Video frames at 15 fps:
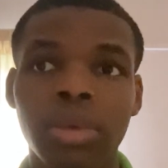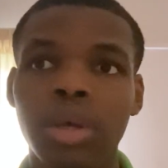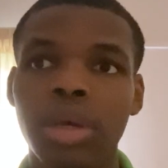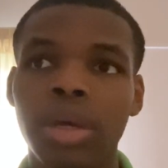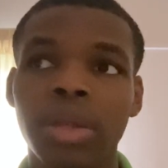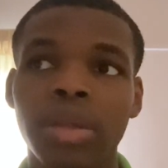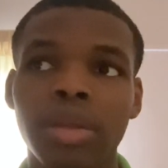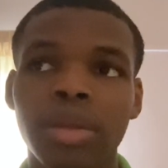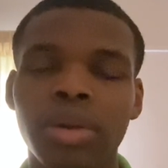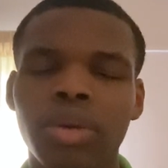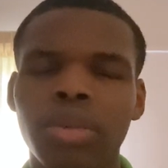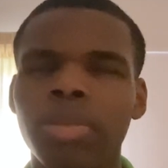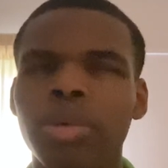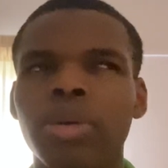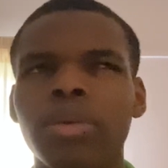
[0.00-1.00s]
And yo,
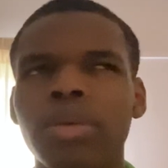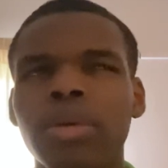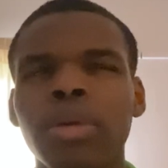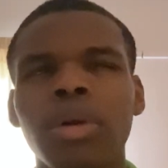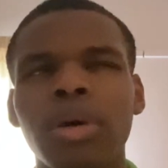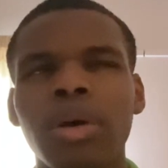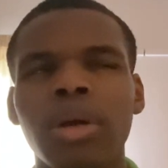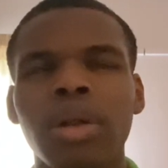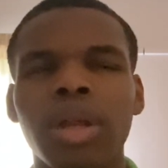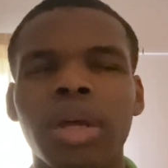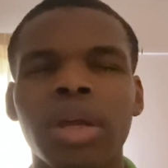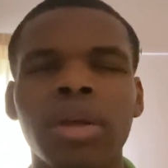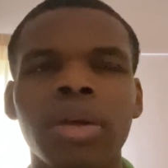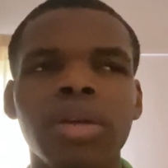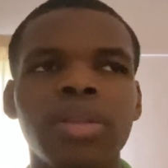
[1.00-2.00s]
bro,
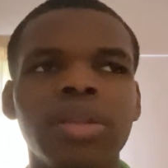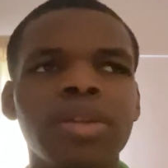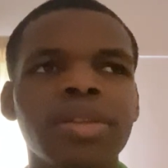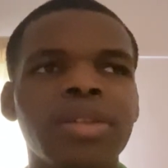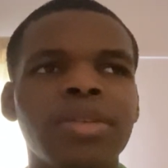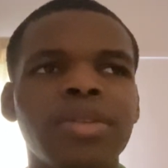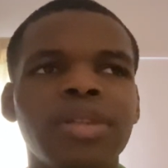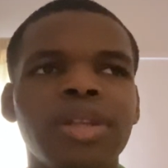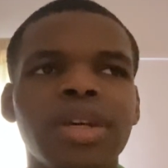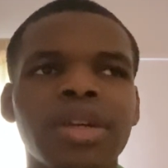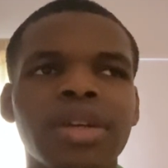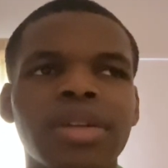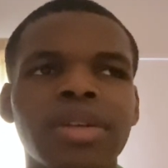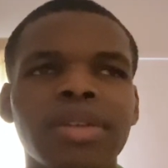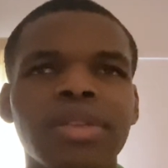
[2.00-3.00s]
like I think that like